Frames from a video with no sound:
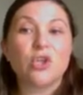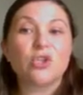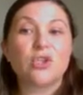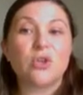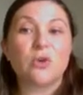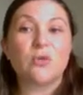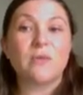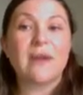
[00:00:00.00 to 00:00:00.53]

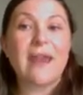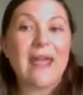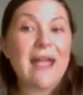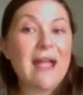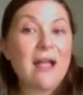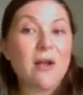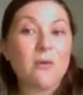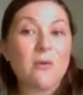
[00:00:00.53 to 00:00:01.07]
So
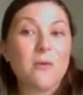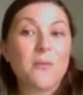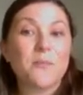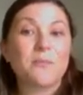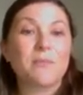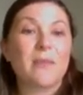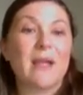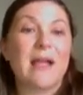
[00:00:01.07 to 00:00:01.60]
now
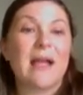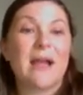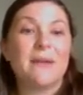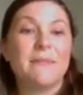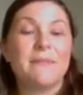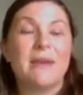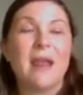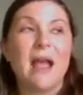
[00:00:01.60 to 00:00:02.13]

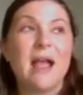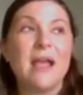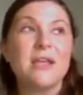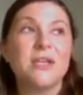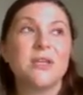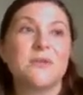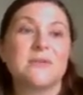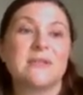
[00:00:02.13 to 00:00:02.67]
I'm not
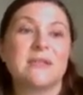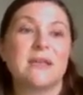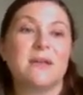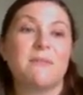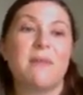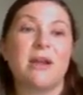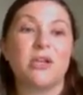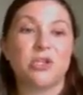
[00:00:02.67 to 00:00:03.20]
using
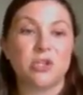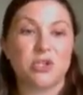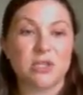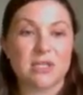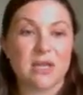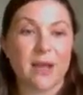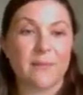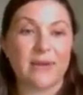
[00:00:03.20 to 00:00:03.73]
my
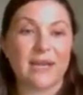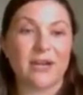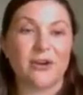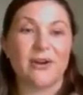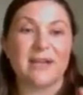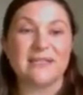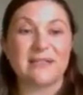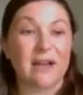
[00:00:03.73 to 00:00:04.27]
denominator
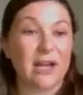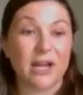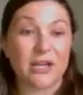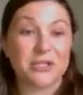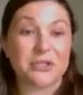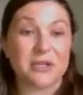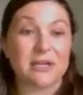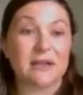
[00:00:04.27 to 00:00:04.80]
as
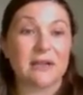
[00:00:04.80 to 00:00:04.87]
100.